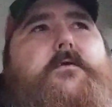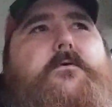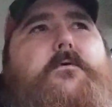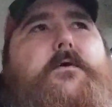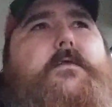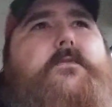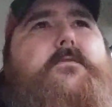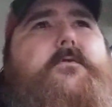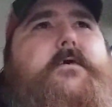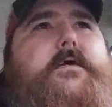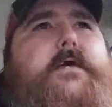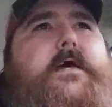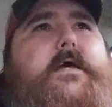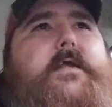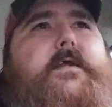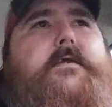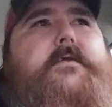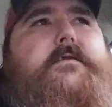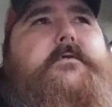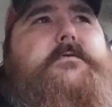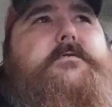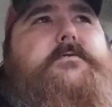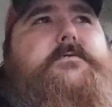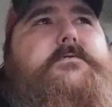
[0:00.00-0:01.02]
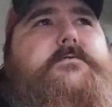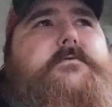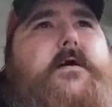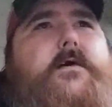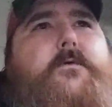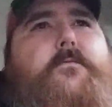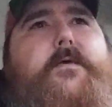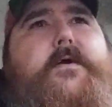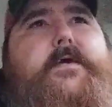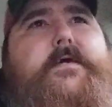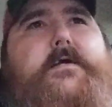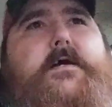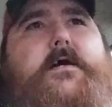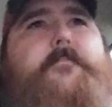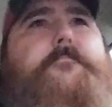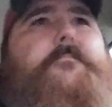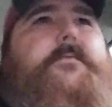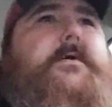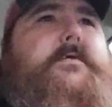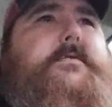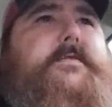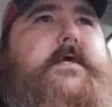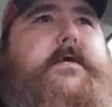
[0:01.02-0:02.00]
I look at it as I wake up,
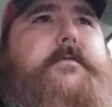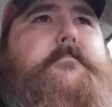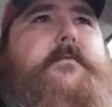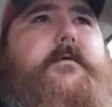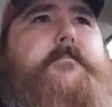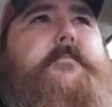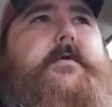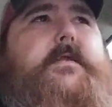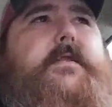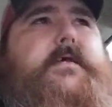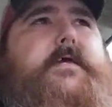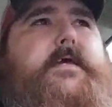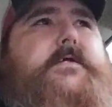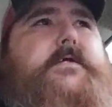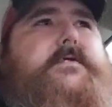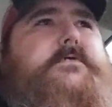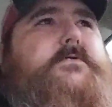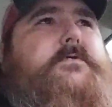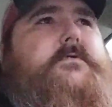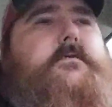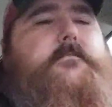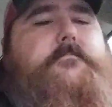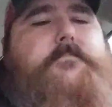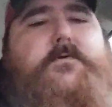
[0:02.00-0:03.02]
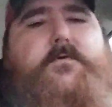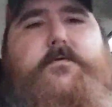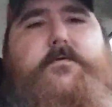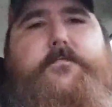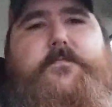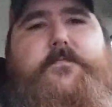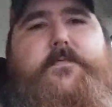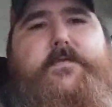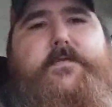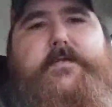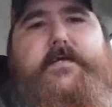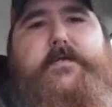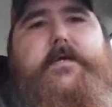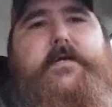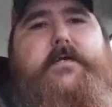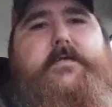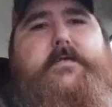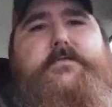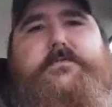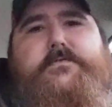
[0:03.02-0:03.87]
I take my medication, I'm good for the day,